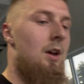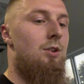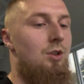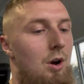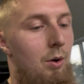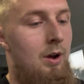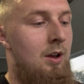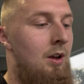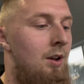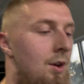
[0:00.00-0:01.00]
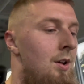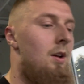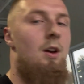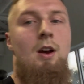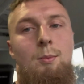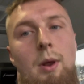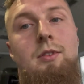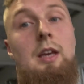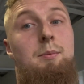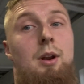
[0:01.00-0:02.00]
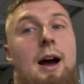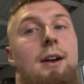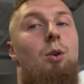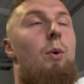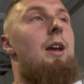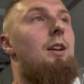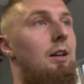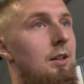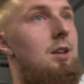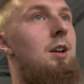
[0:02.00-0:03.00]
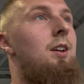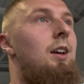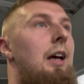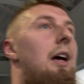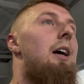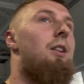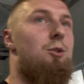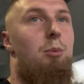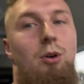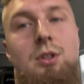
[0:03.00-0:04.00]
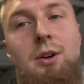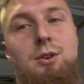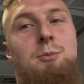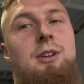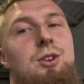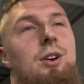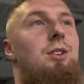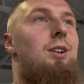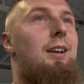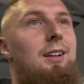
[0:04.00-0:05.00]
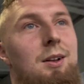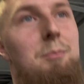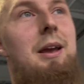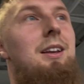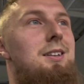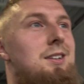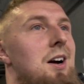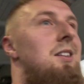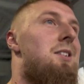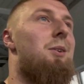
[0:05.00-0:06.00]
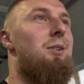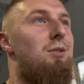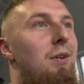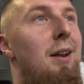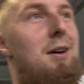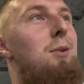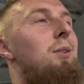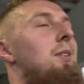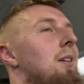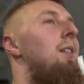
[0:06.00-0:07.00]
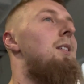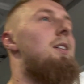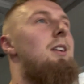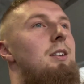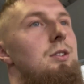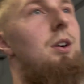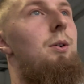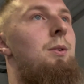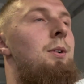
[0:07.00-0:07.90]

So I'm gonna have to keep an eye on the weight because this bulk series might turn into like a little maintenance cut series if I don't. So